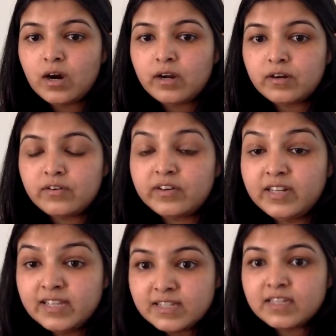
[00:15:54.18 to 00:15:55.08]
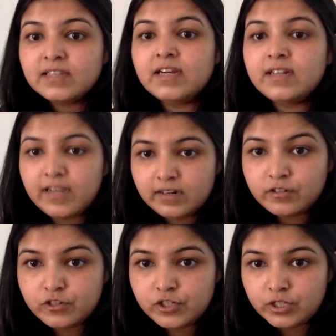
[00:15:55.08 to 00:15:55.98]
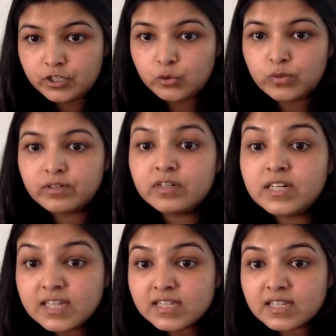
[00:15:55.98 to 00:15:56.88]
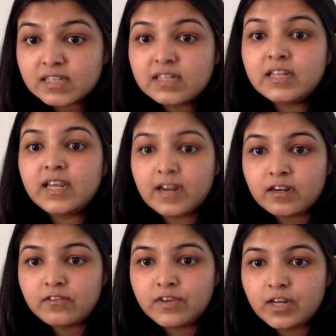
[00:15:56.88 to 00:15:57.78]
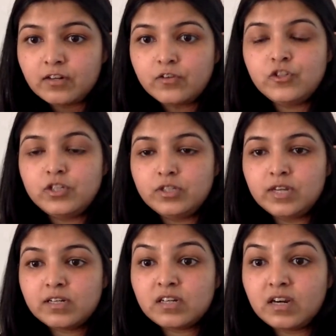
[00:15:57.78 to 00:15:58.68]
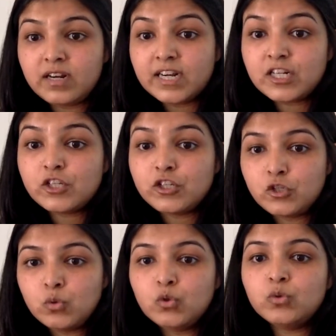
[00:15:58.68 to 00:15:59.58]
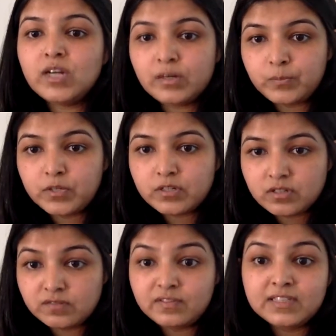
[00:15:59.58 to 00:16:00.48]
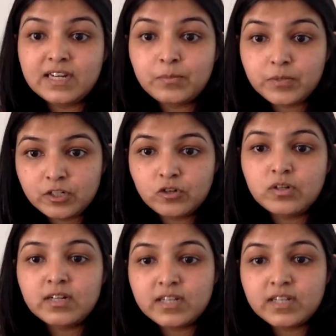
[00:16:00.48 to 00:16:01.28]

releasing that energy, you are releasing the negative energy that connects you to that person with that particular